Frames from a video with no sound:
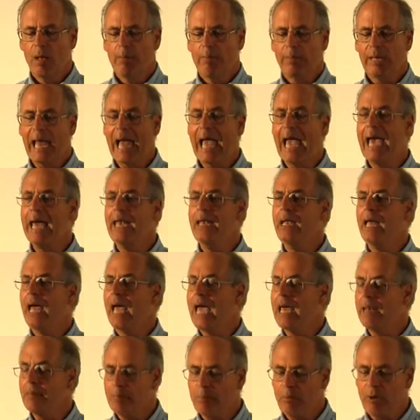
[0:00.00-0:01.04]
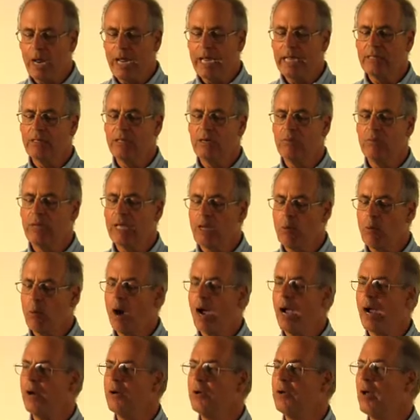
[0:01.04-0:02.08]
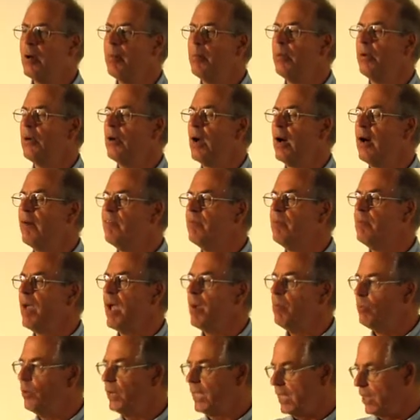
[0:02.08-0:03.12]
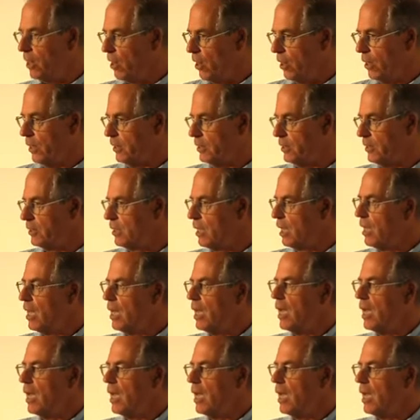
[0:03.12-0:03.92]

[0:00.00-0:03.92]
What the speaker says: Plan and bring the required number of memory cards.